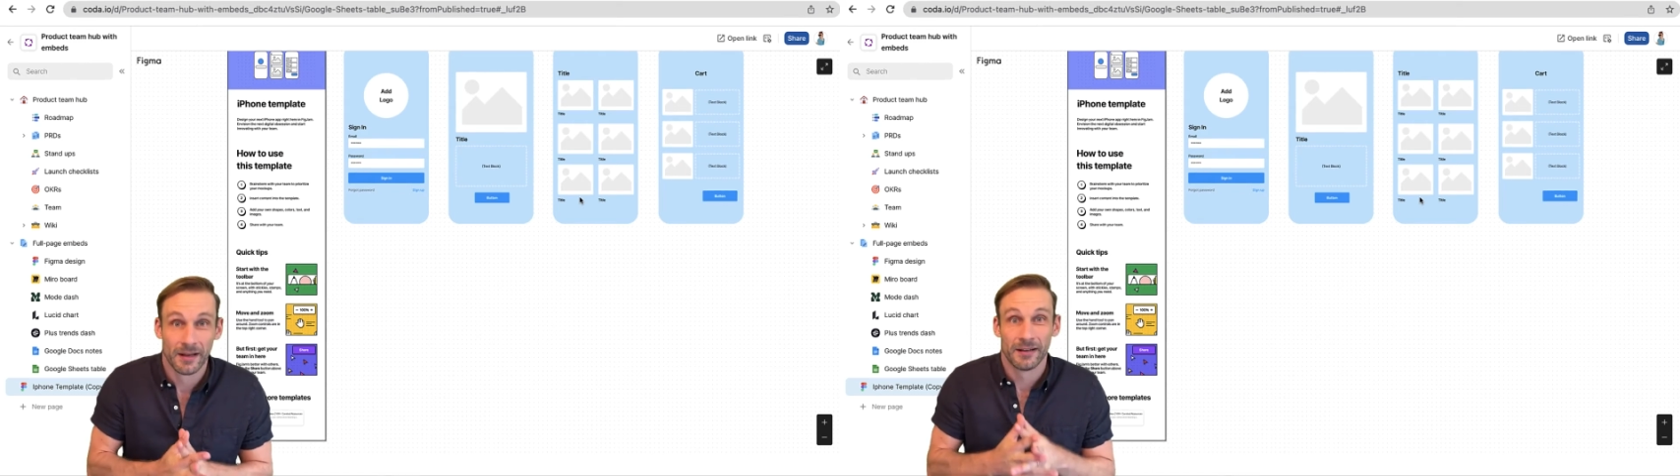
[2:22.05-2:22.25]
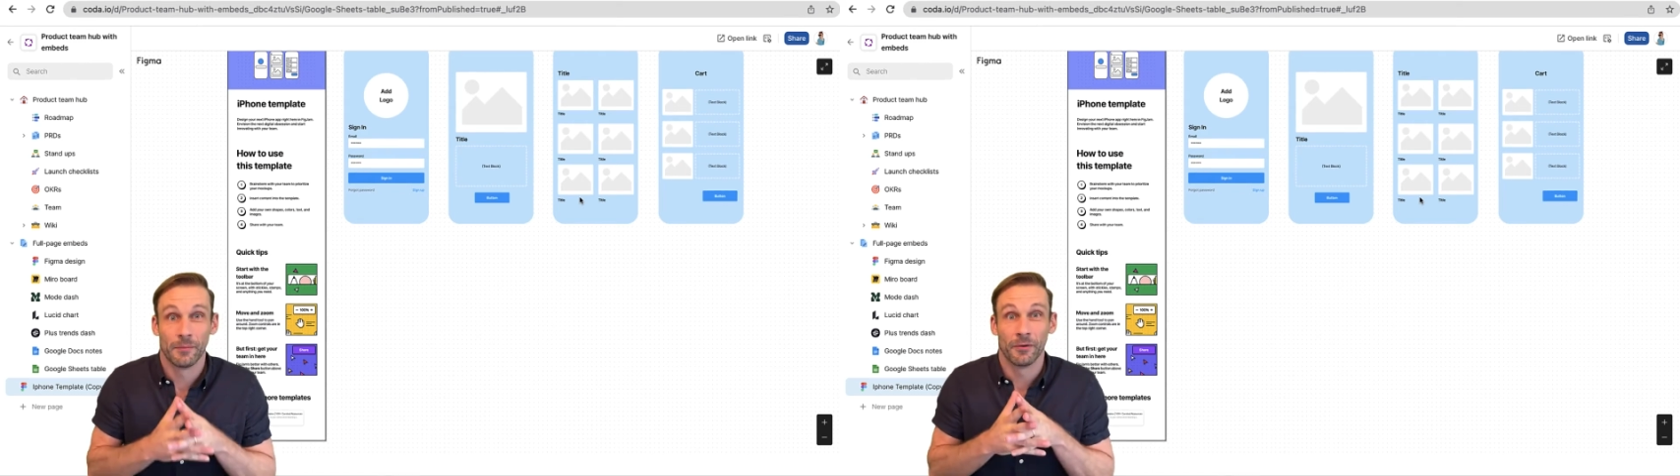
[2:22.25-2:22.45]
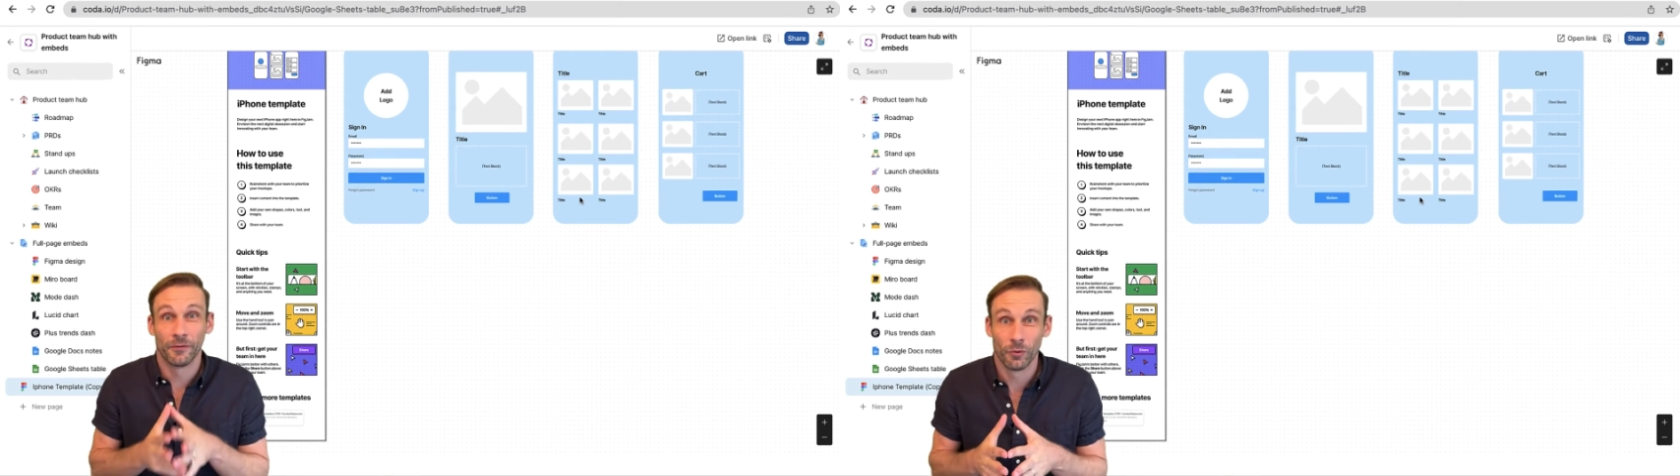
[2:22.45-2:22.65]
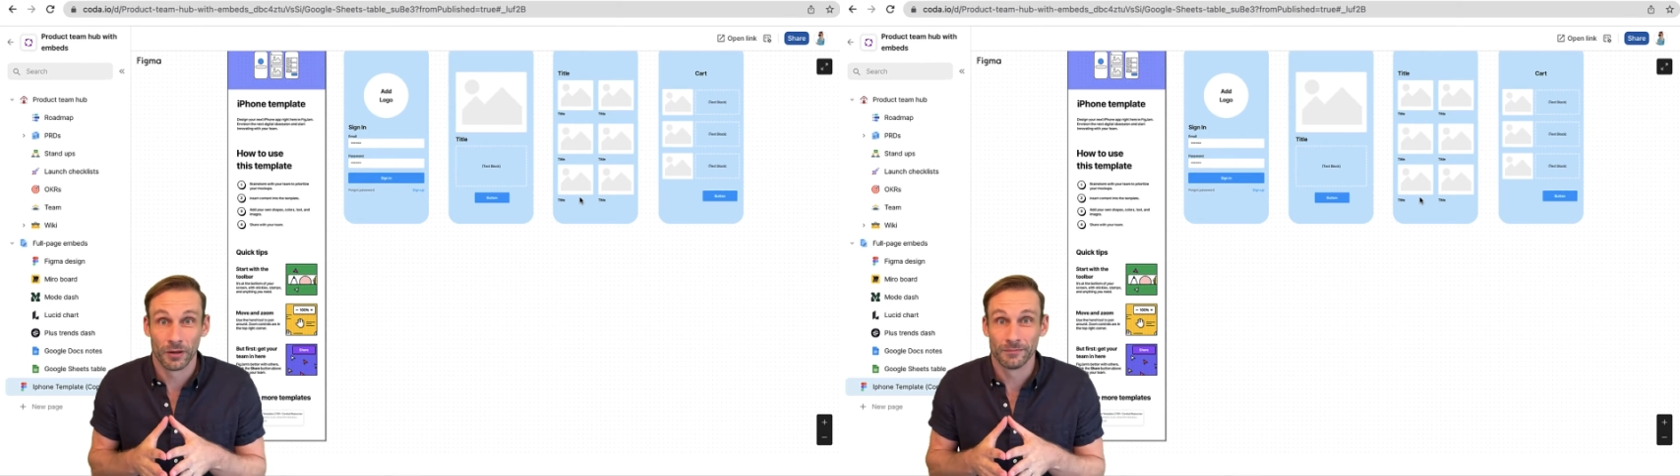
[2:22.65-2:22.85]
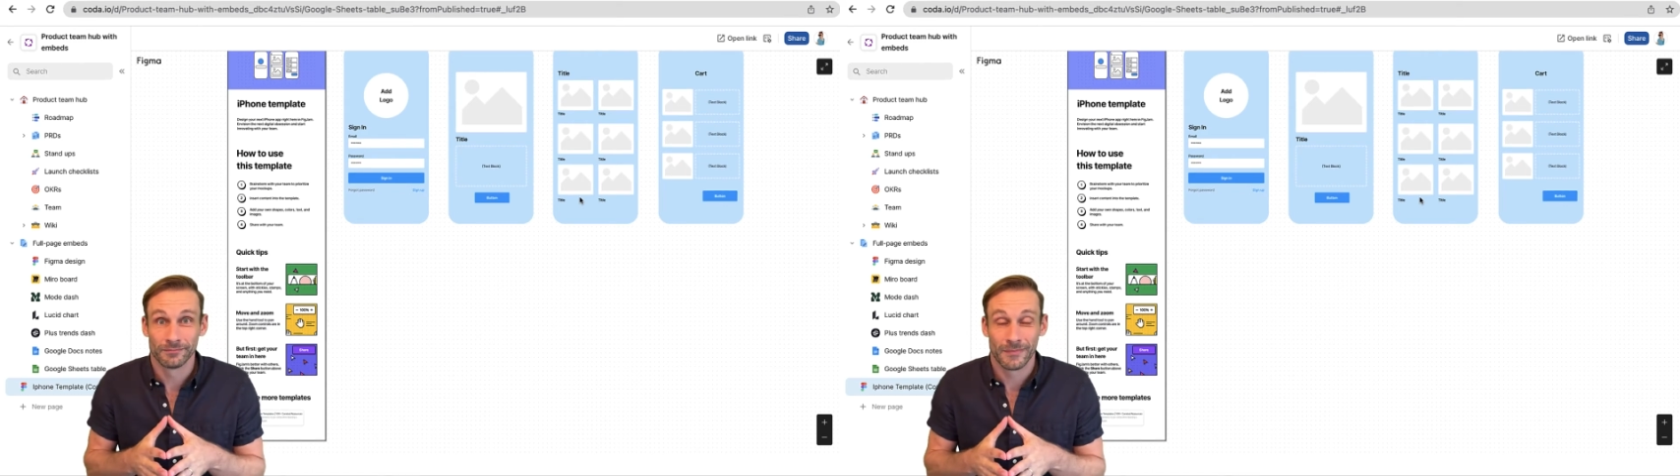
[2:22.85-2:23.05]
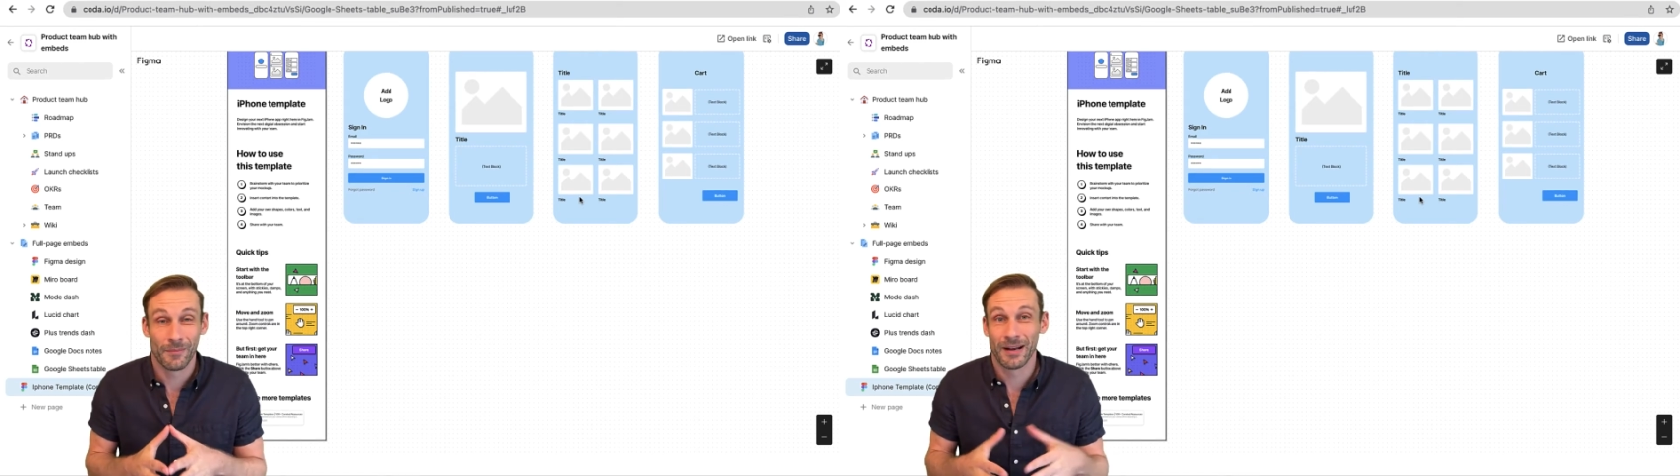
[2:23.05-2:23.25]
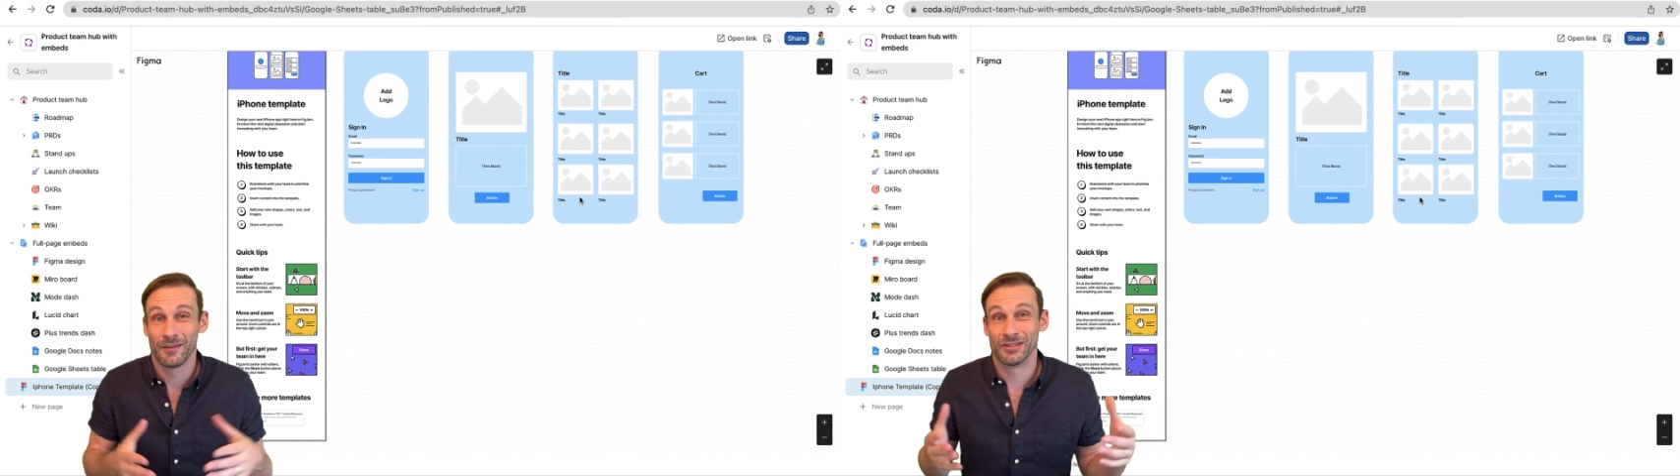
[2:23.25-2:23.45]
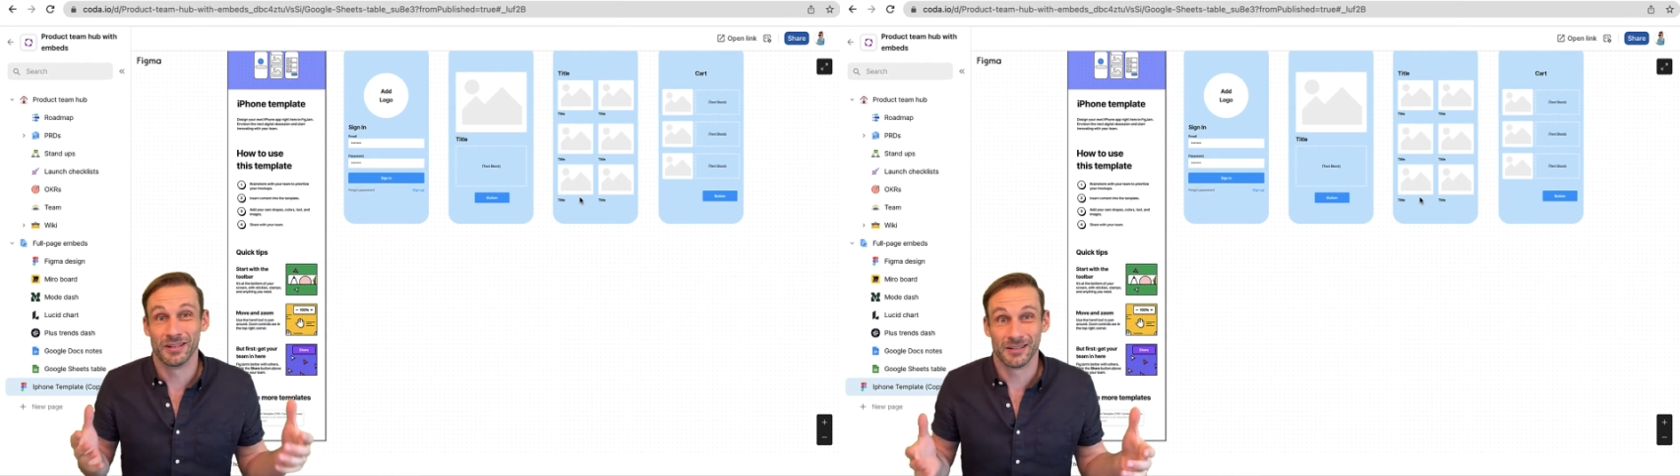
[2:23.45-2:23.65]
Now before, I might have
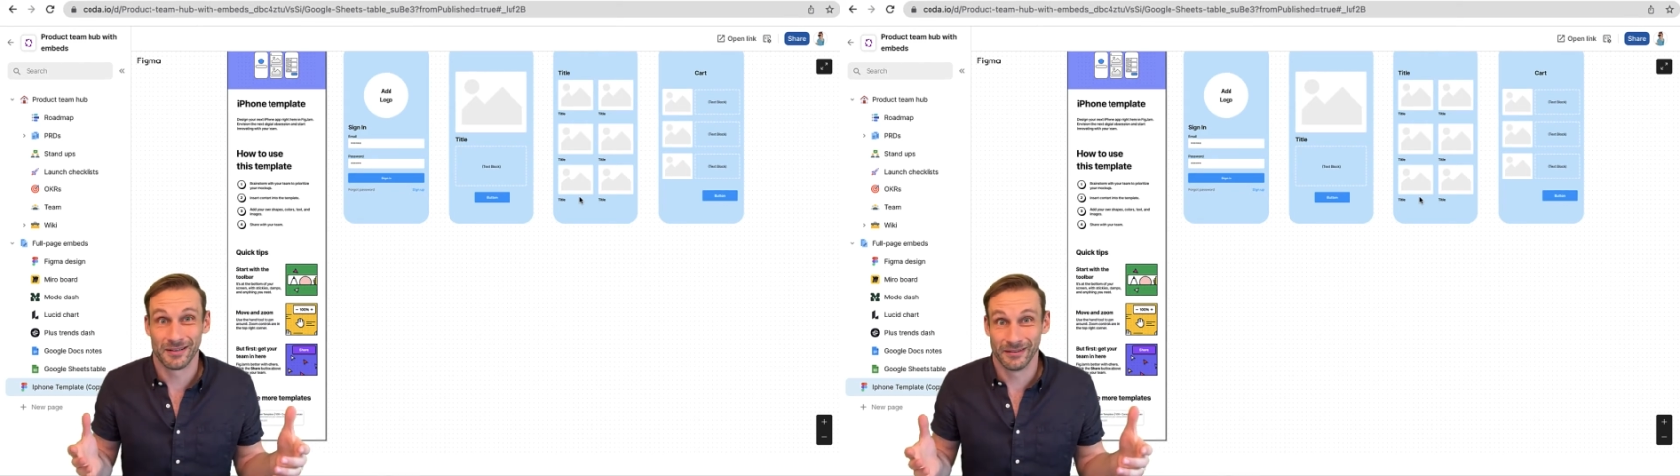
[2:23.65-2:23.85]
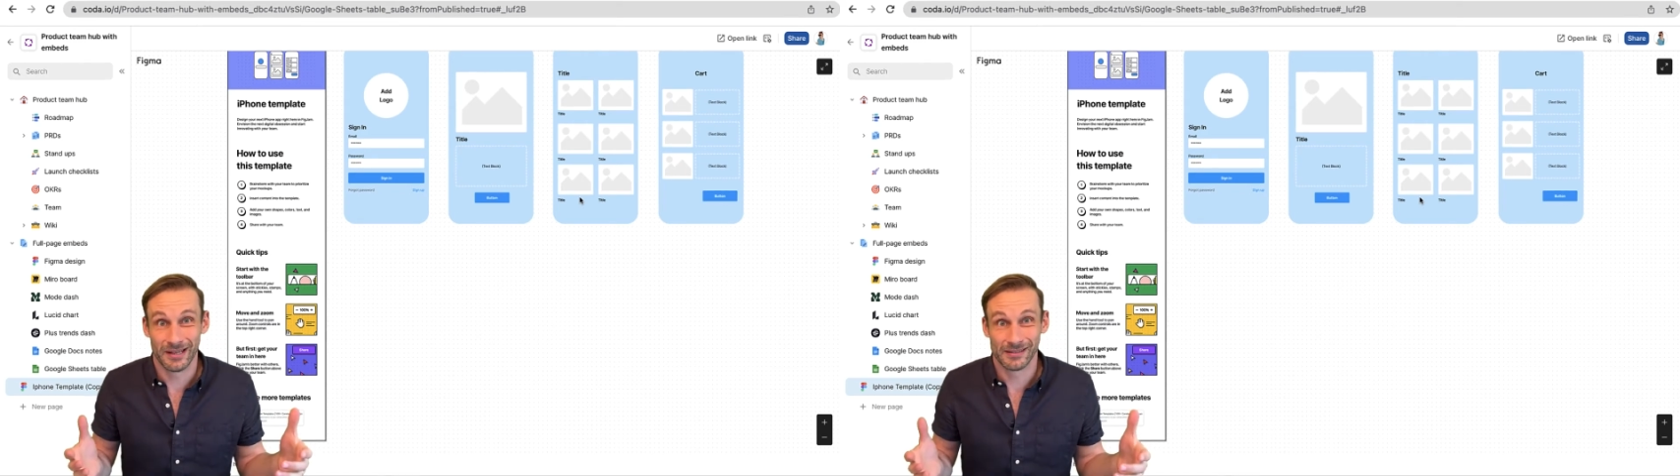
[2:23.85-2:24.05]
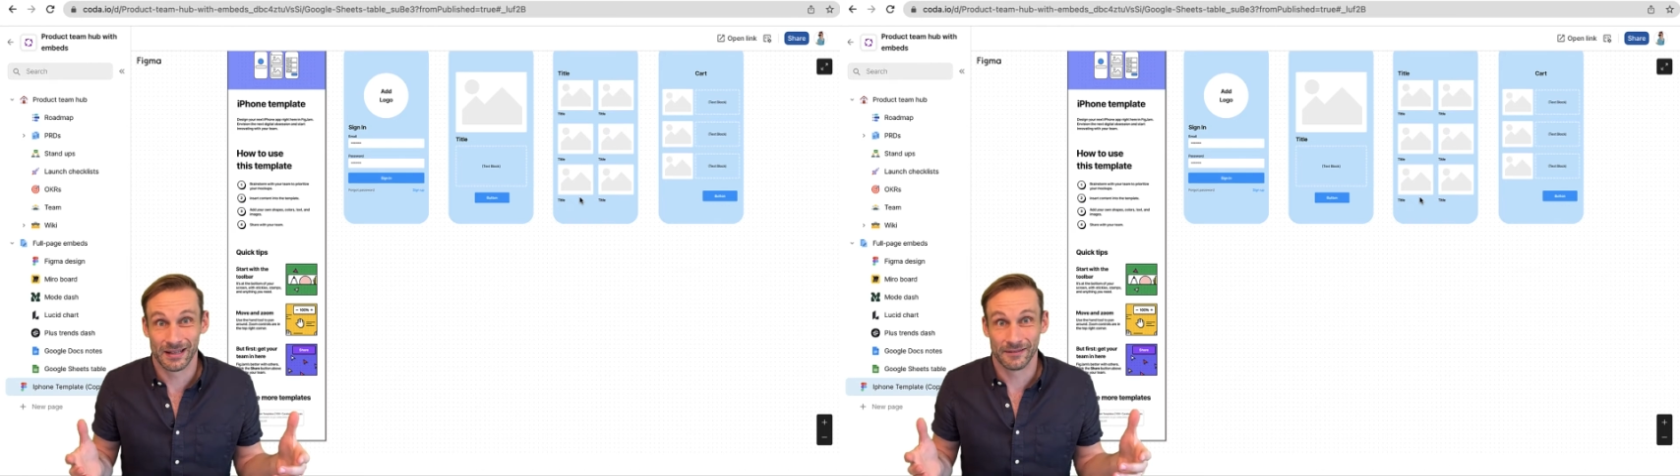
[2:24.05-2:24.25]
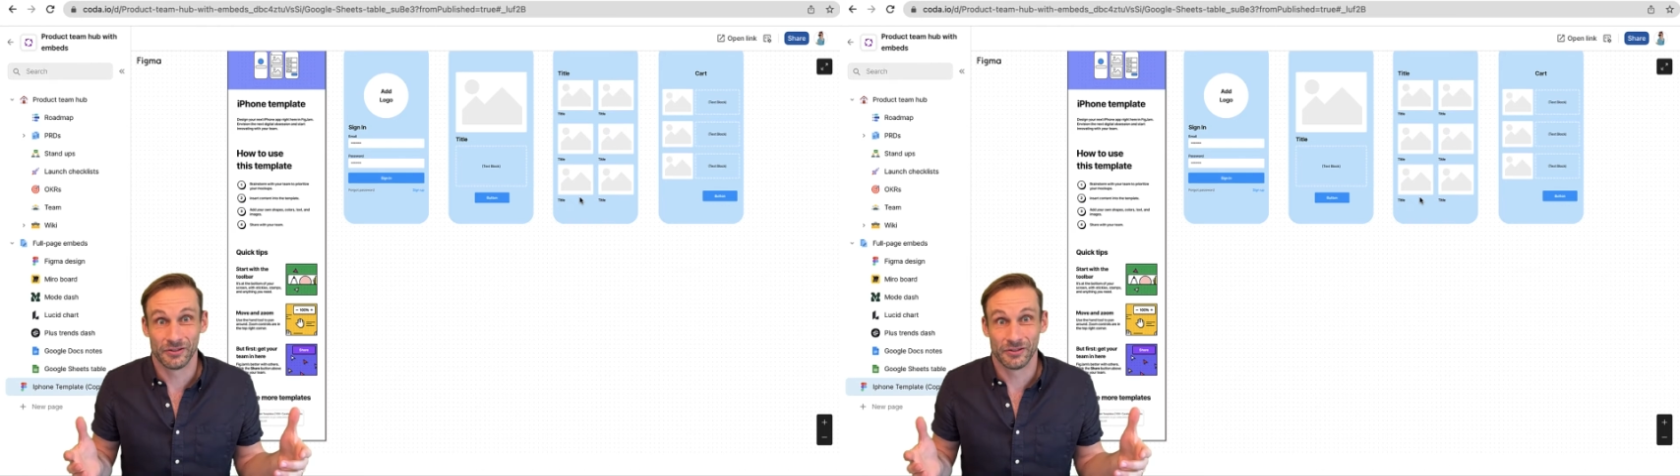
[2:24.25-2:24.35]
a dozen links that I have